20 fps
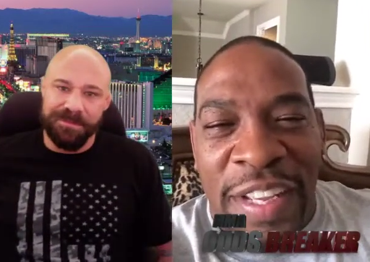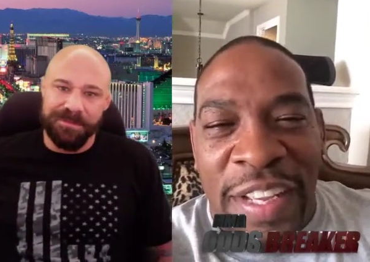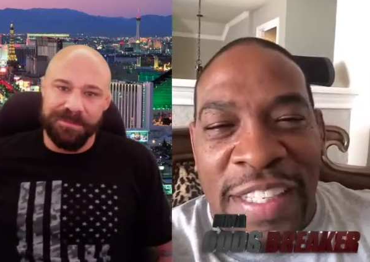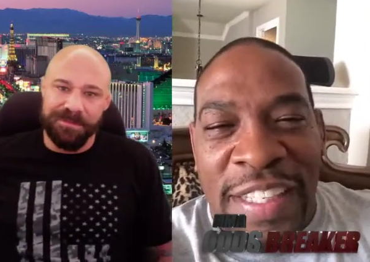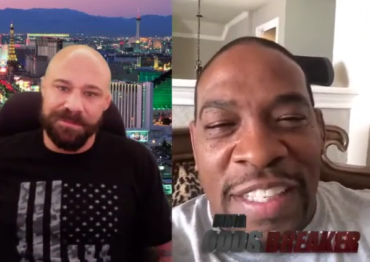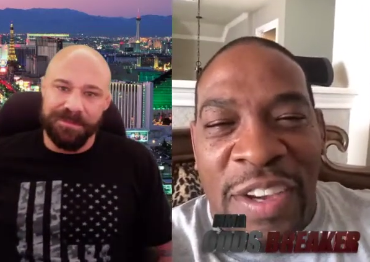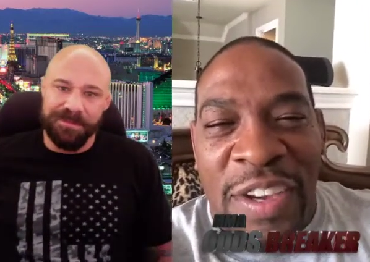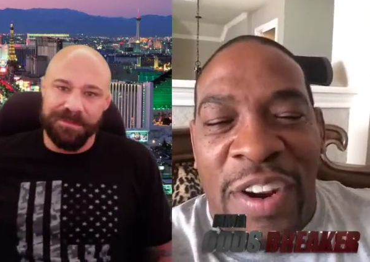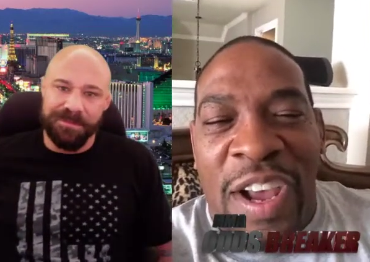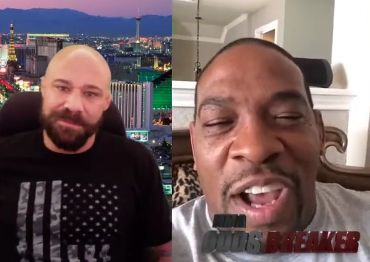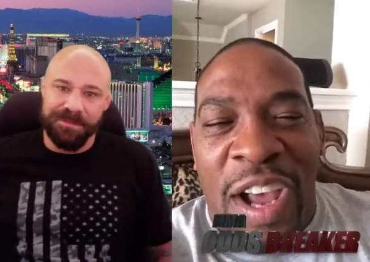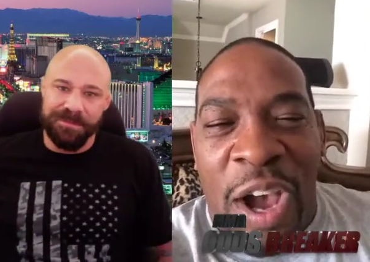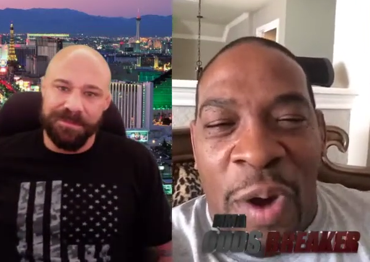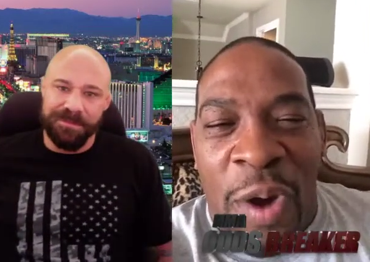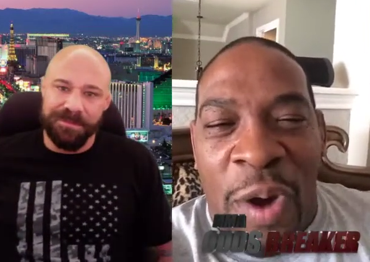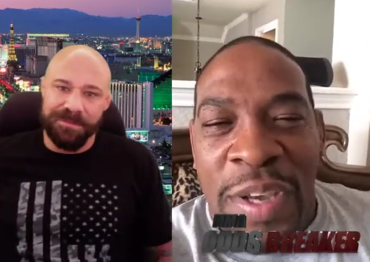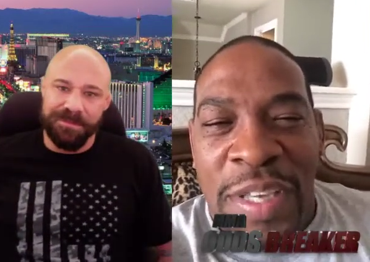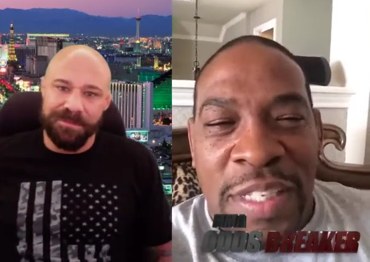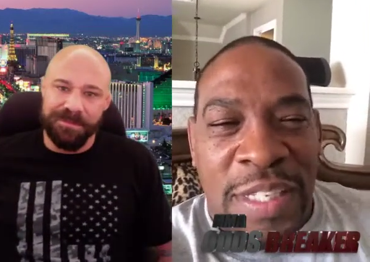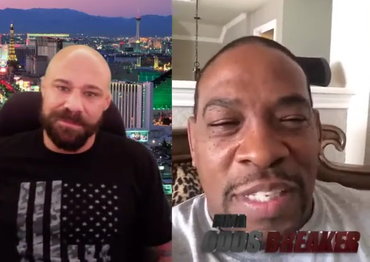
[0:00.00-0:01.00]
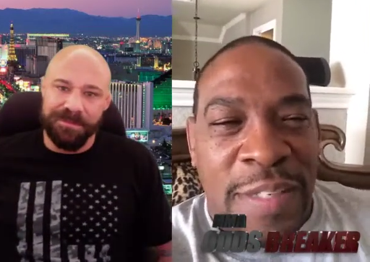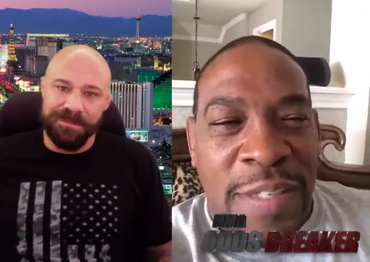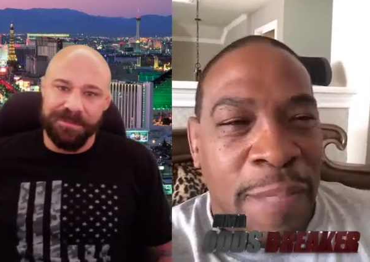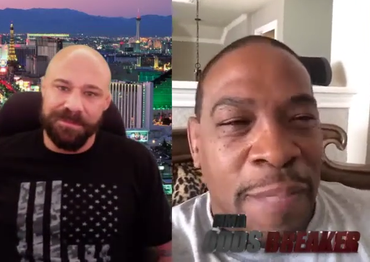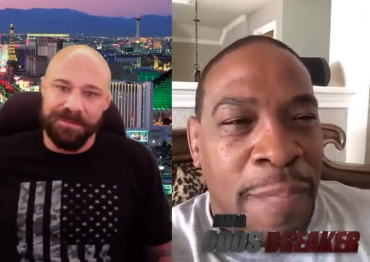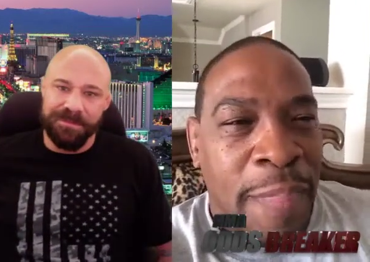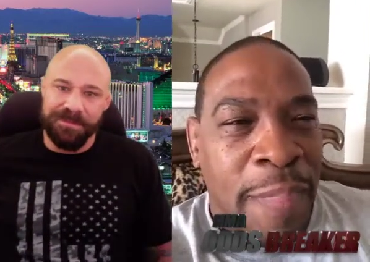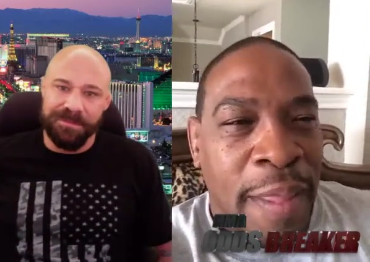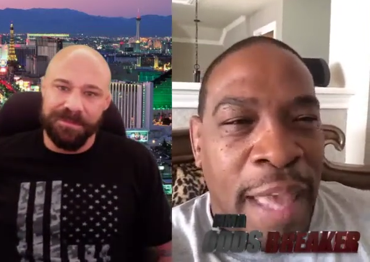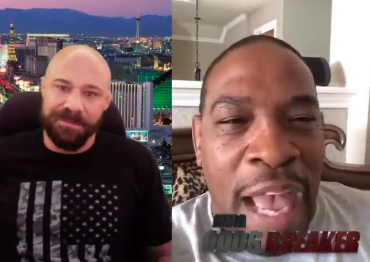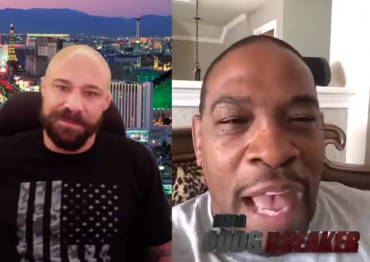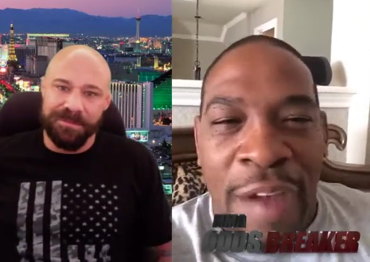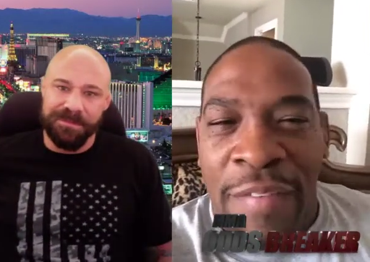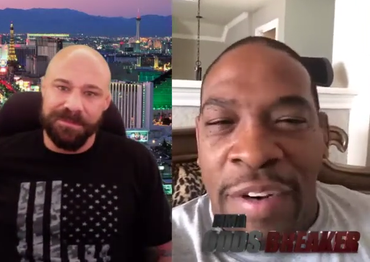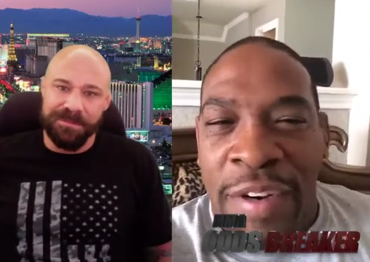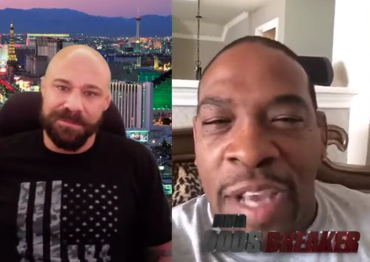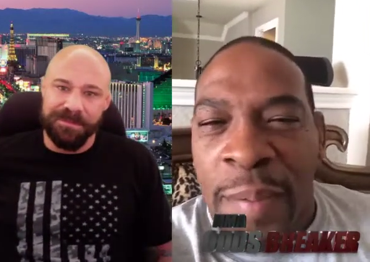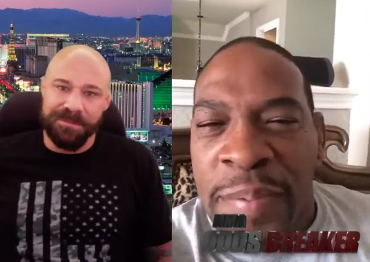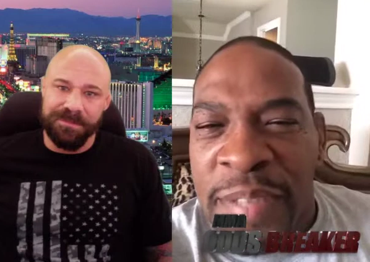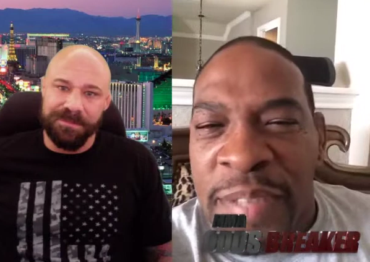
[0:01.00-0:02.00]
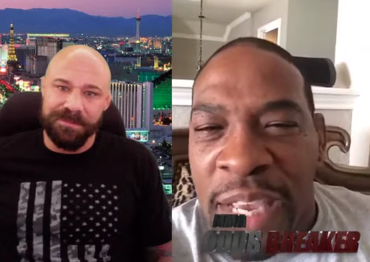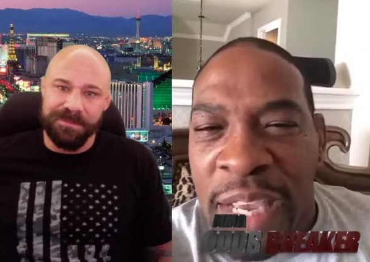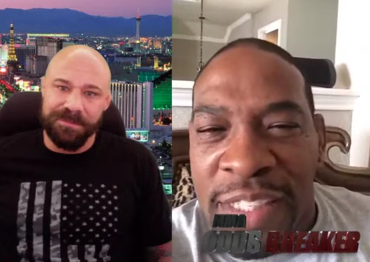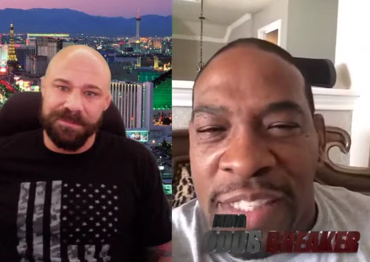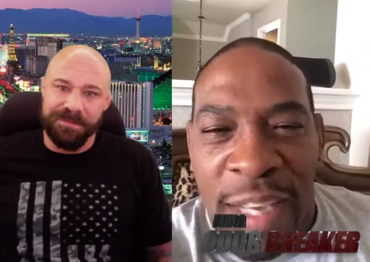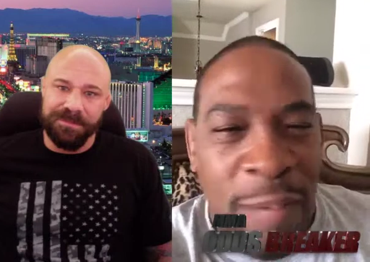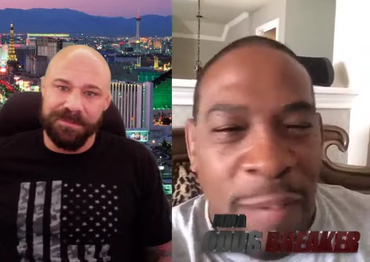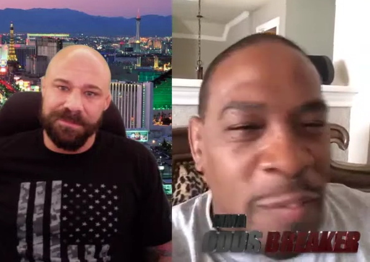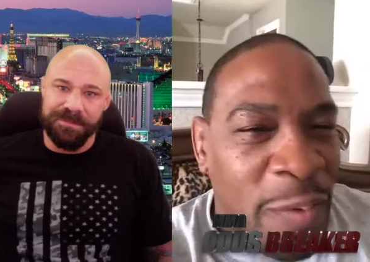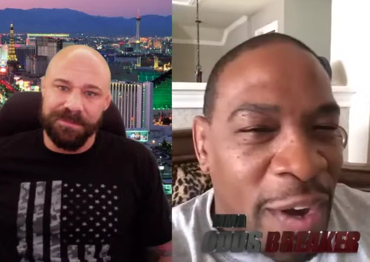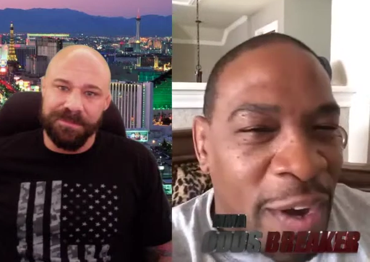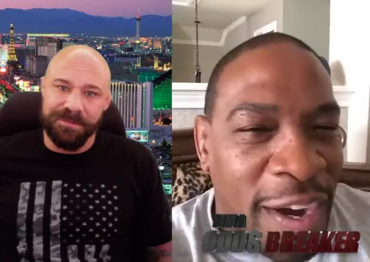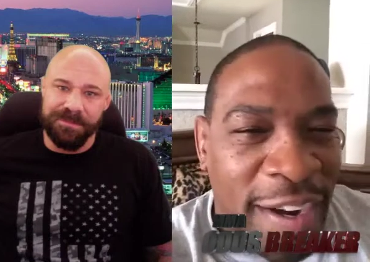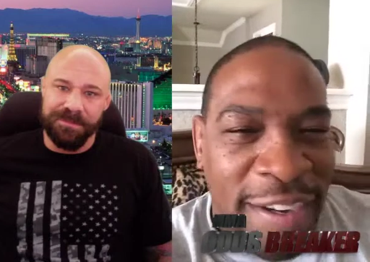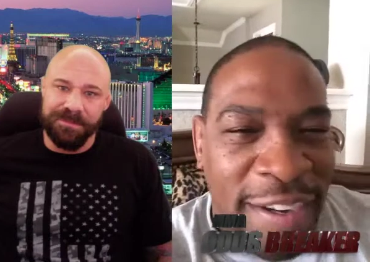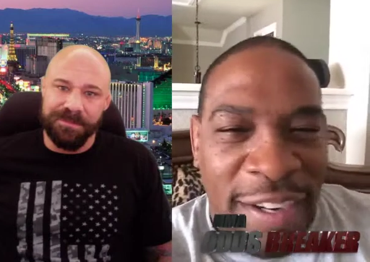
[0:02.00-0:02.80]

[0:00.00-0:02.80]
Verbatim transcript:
Speaker 1: it's going to always have an upset somewhere.